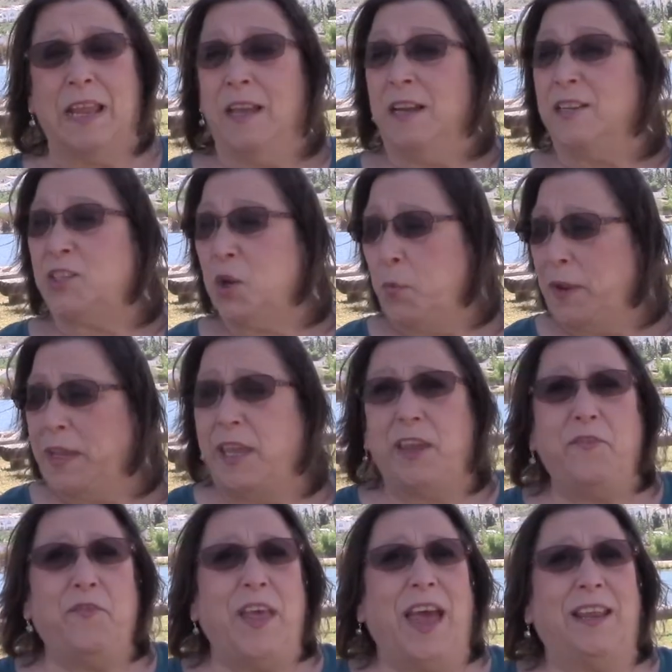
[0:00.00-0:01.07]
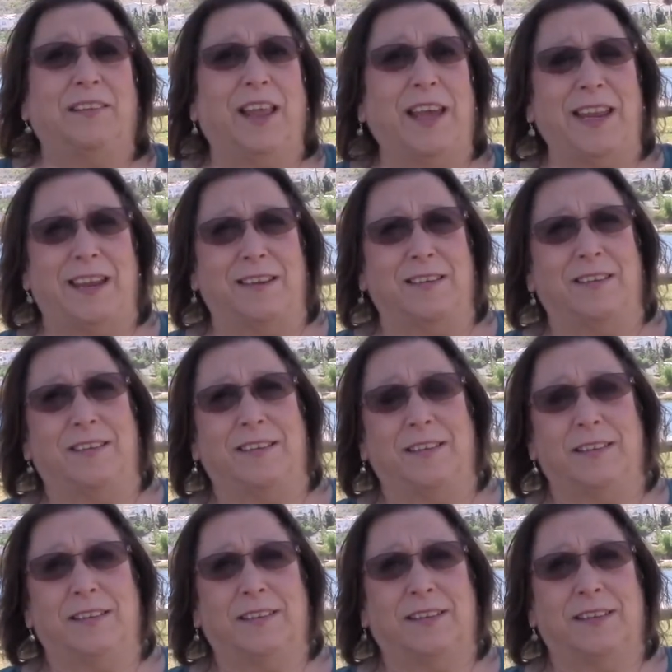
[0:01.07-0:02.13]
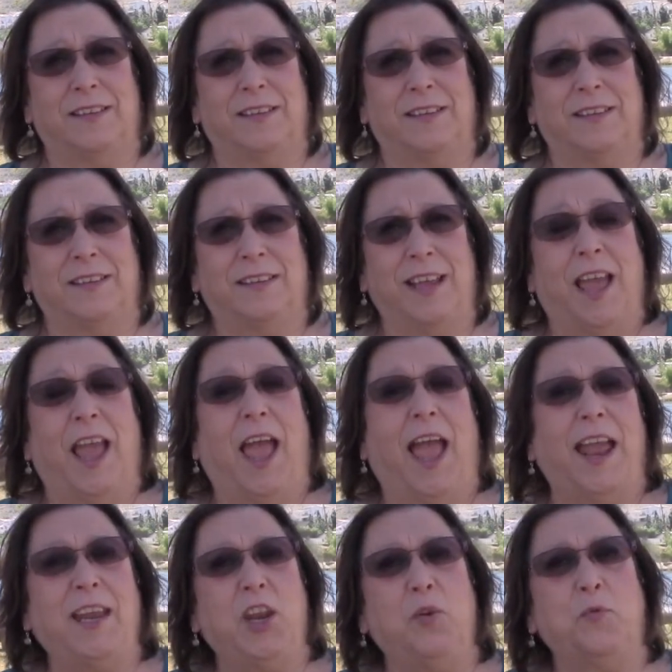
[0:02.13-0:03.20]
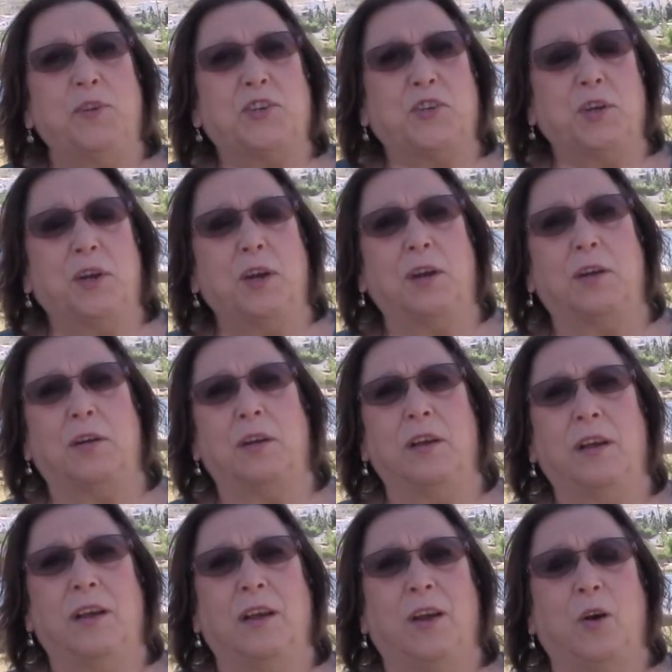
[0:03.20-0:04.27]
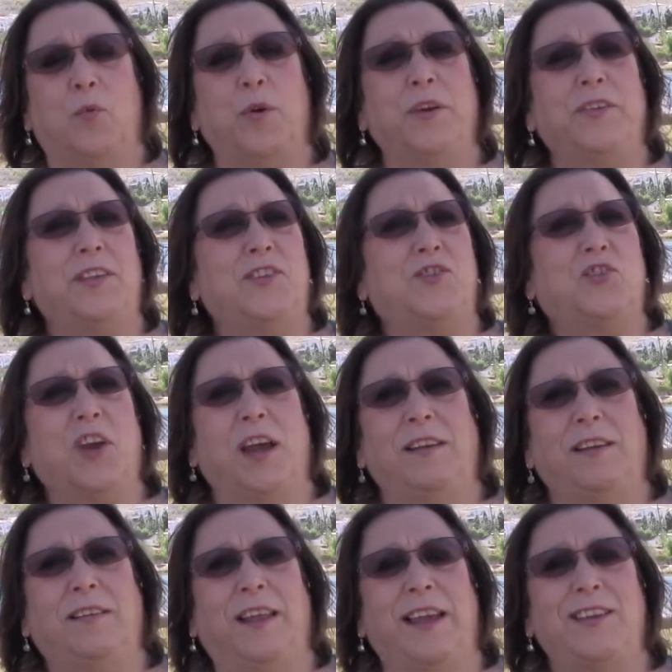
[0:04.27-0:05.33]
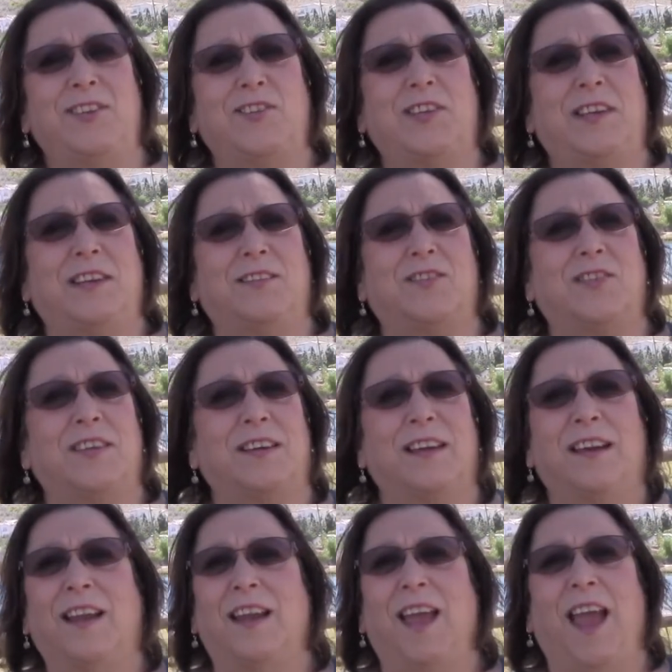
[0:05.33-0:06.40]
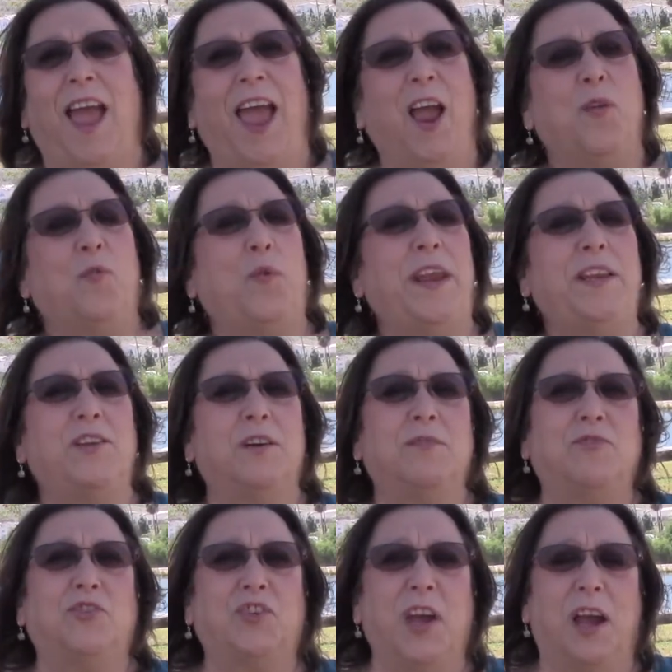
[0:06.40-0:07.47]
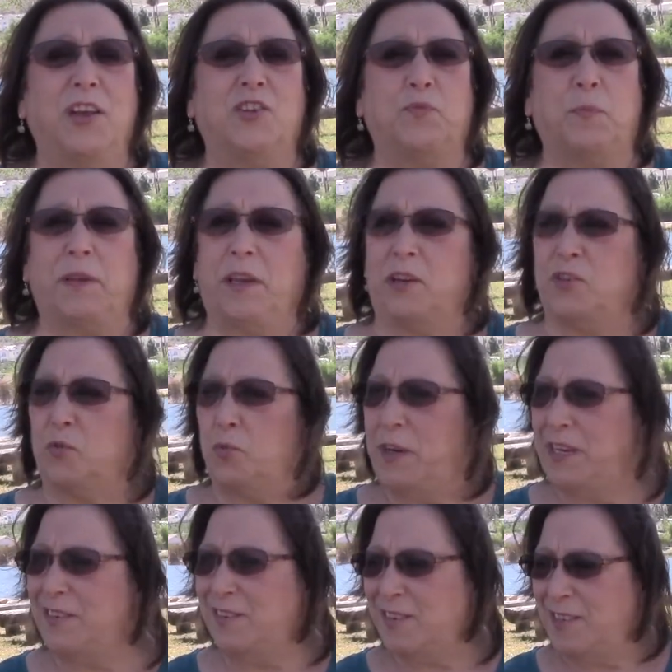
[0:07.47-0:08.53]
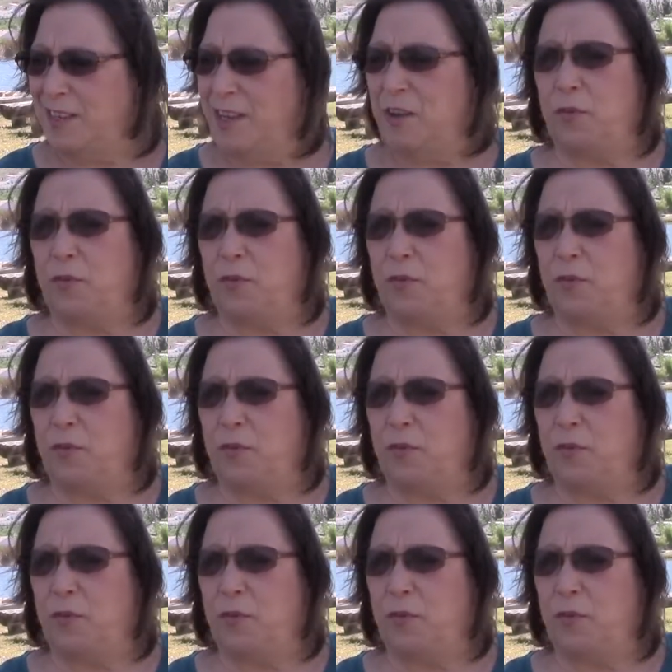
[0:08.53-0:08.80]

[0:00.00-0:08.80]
So we give that light. And in return, we're these Johnny light seeds, and we don't judge because we see